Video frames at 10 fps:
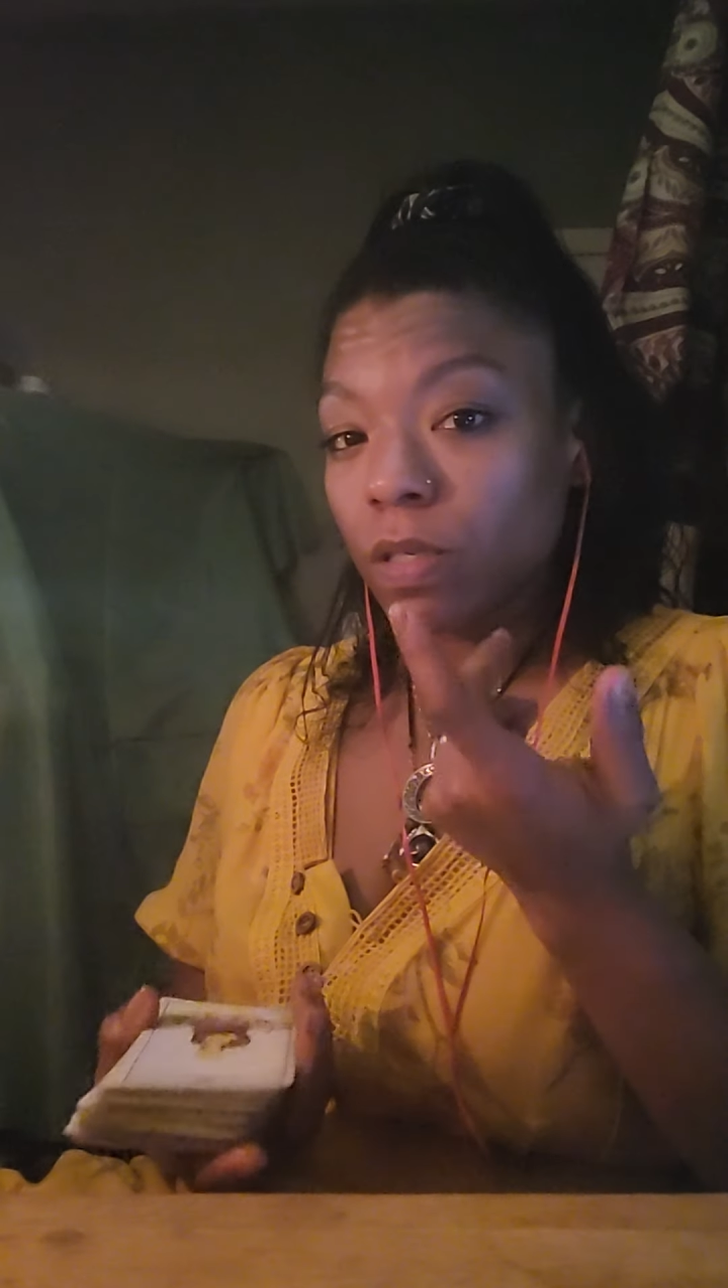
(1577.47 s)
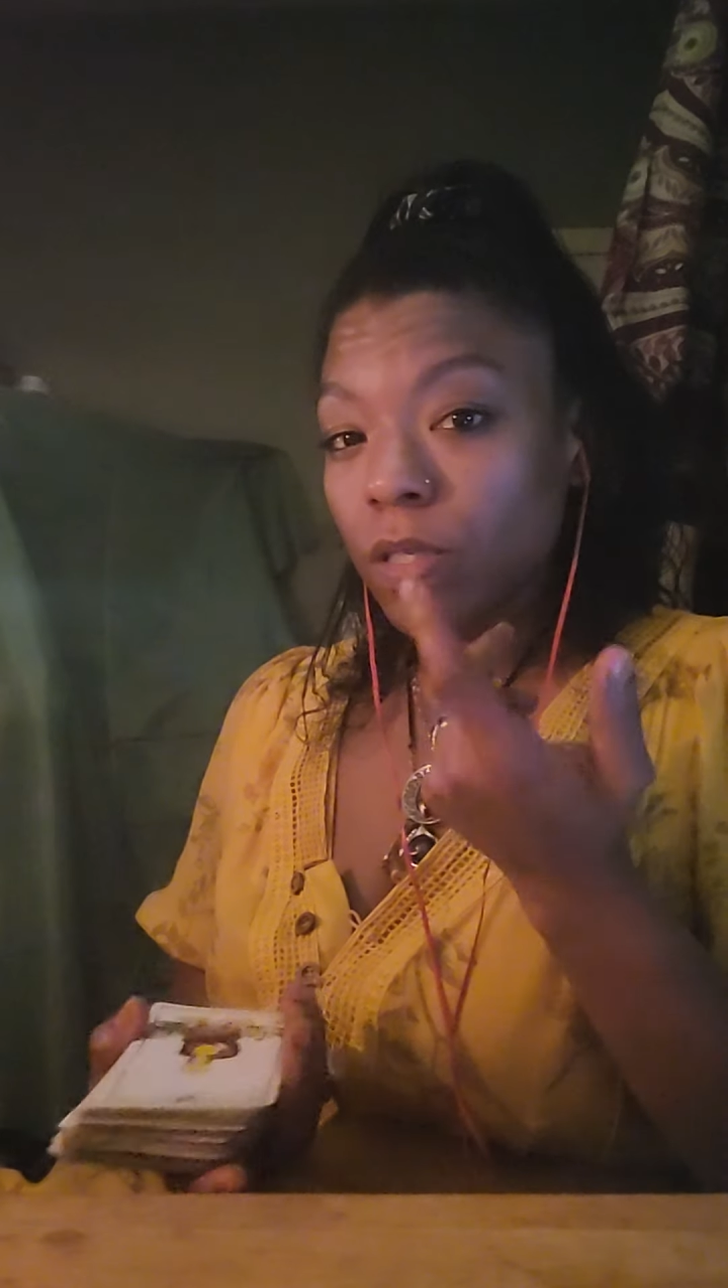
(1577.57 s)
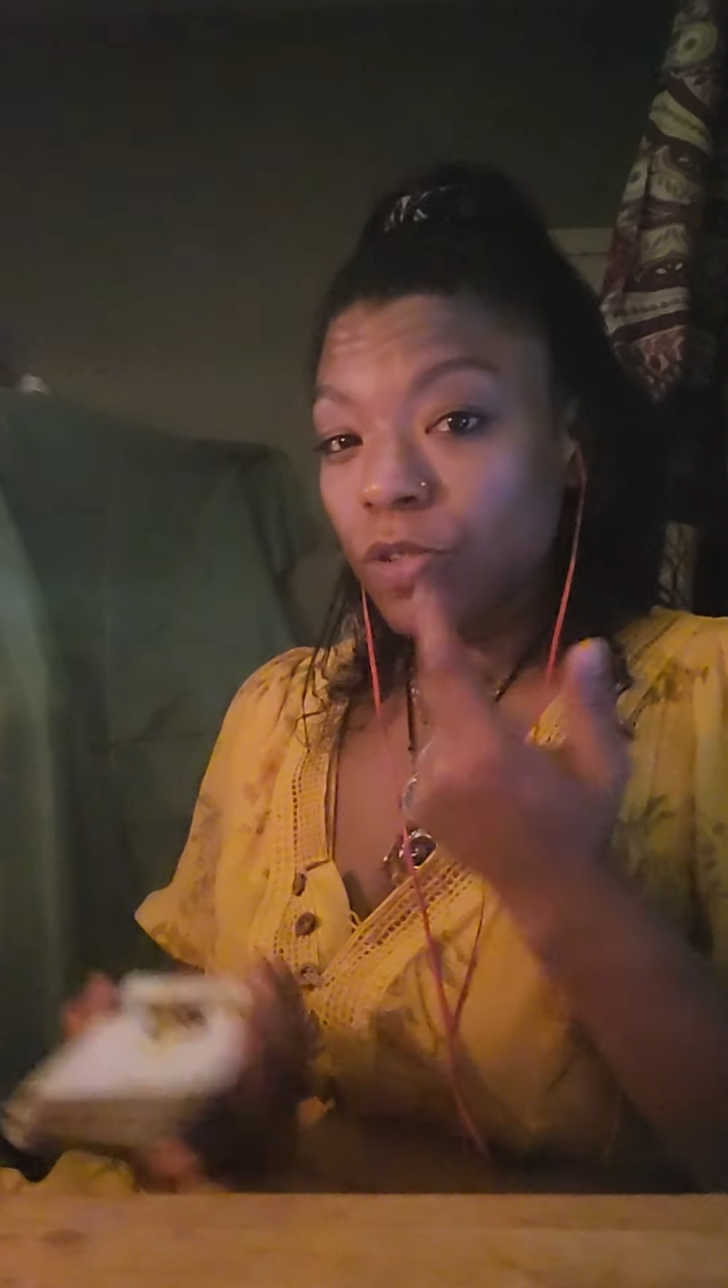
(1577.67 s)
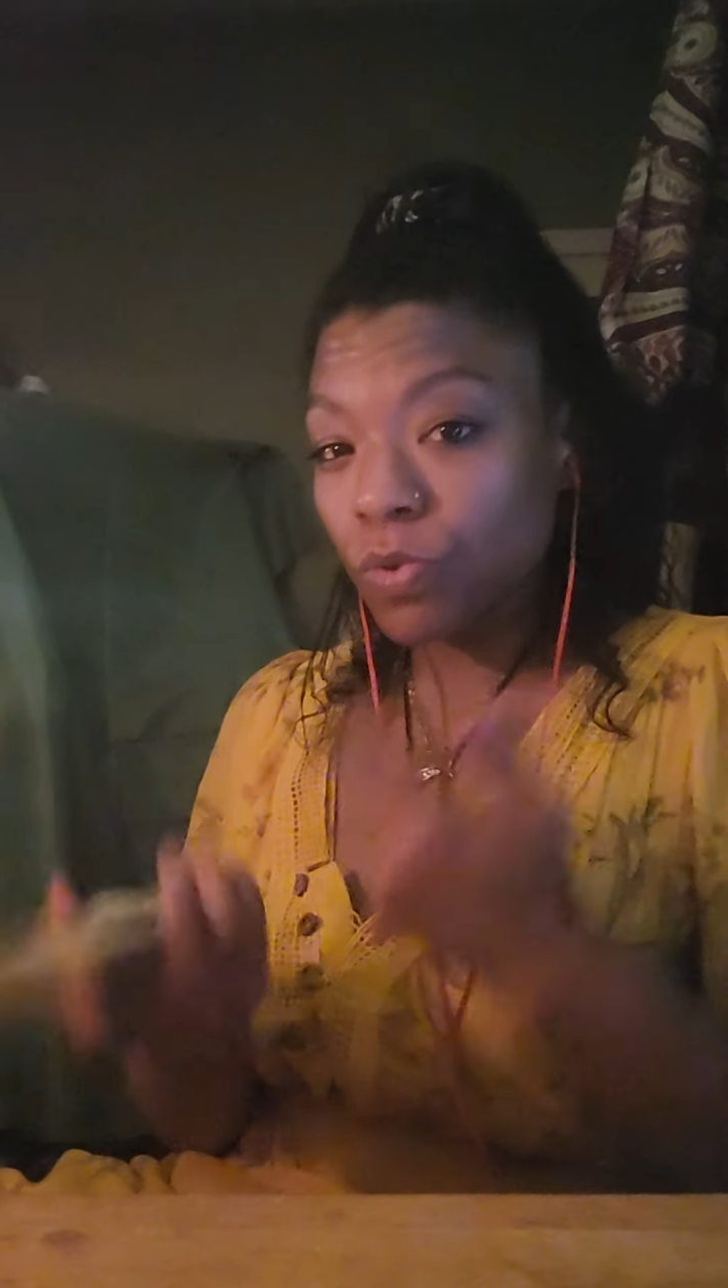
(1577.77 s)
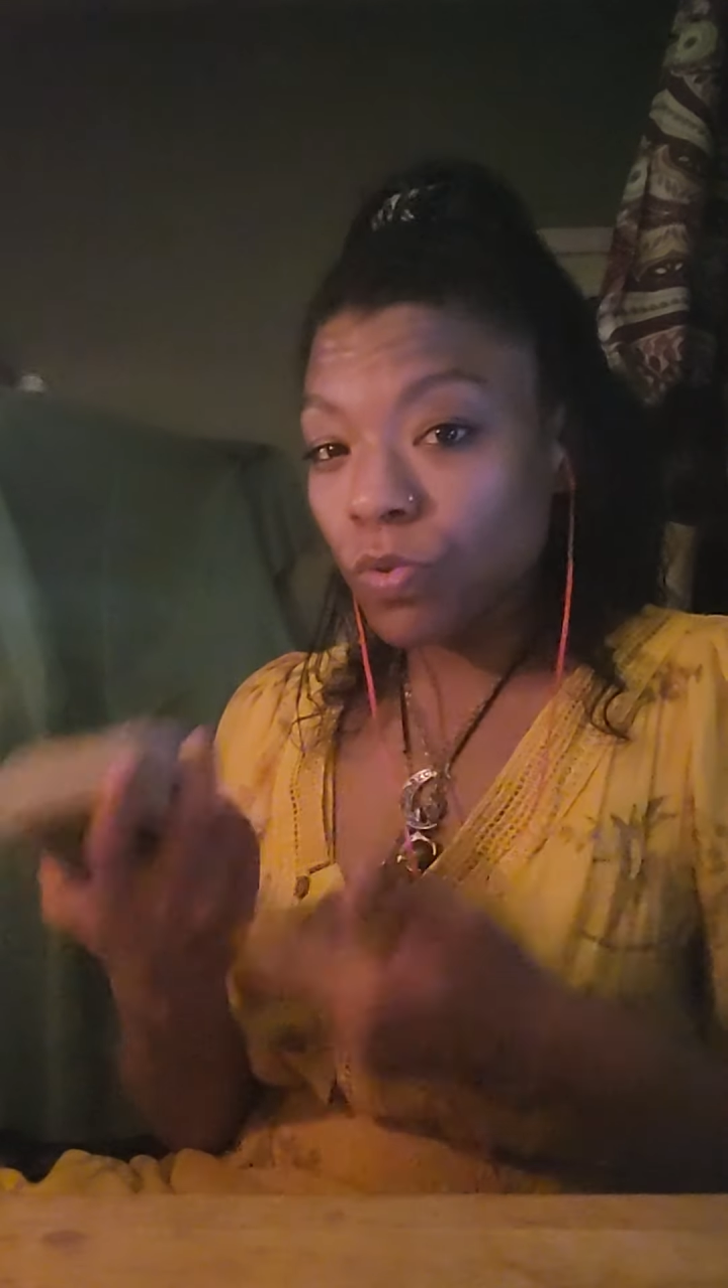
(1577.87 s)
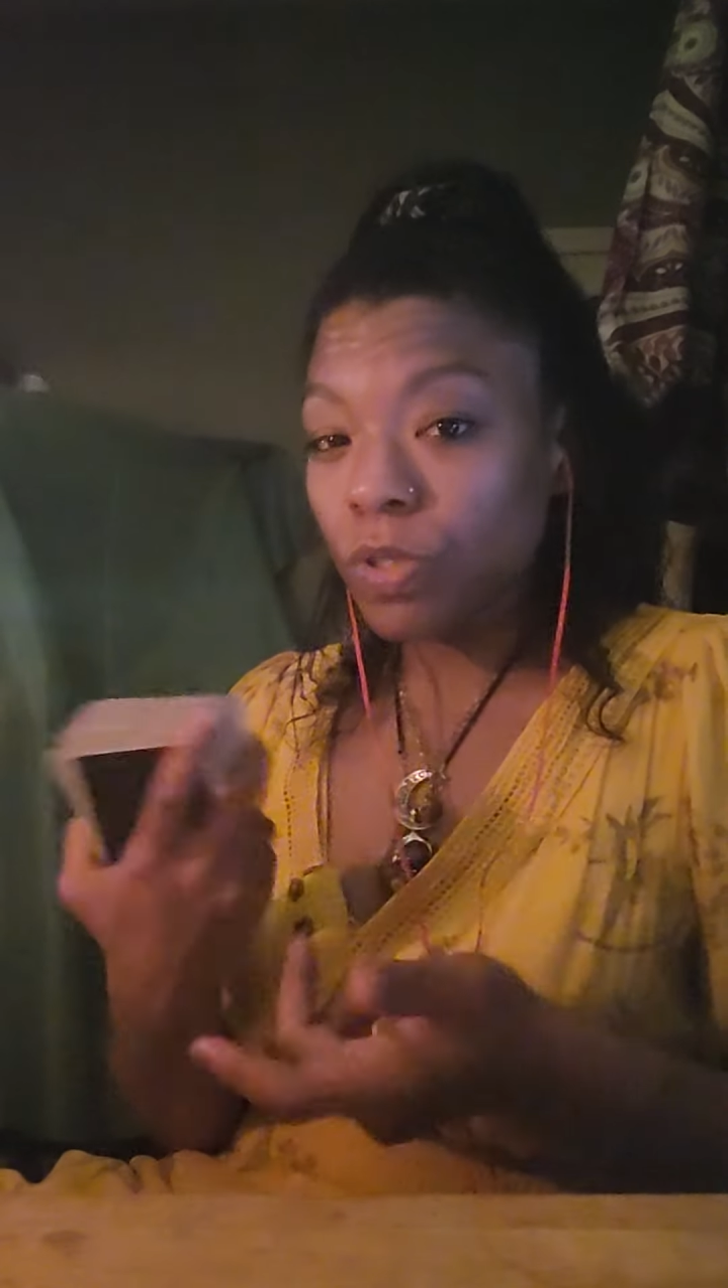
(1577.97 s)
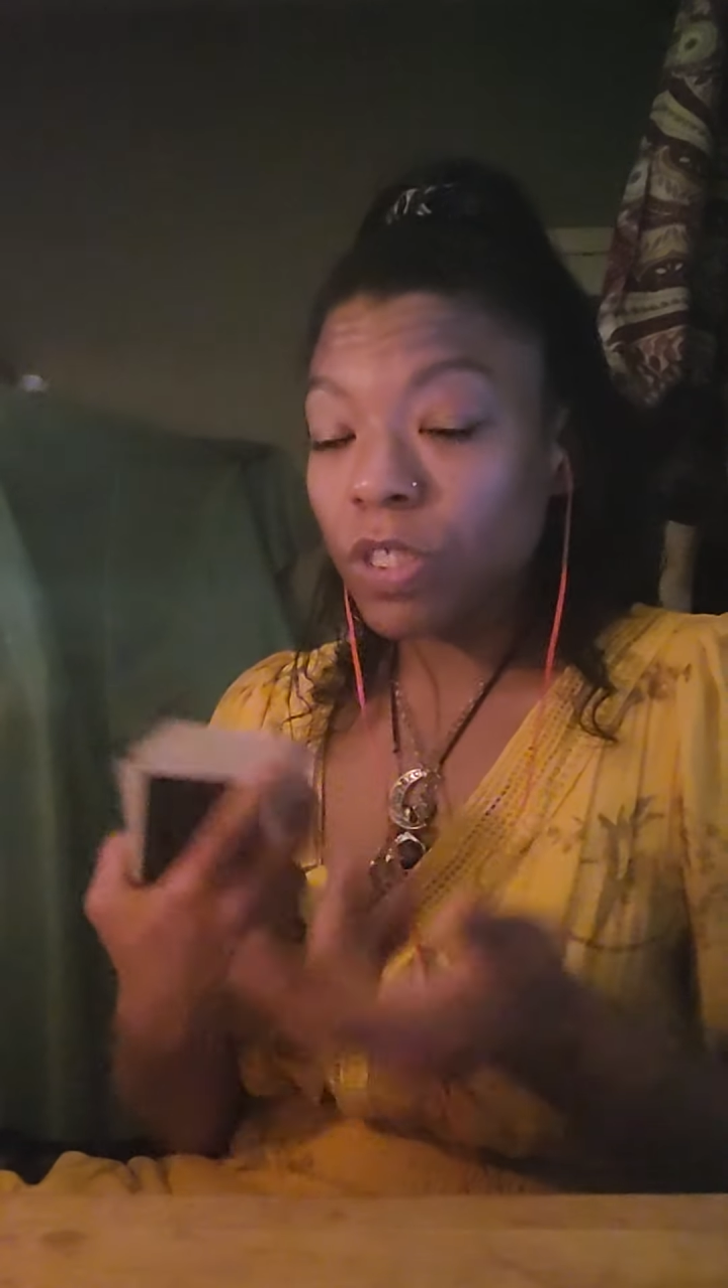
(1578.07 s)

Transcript: Is through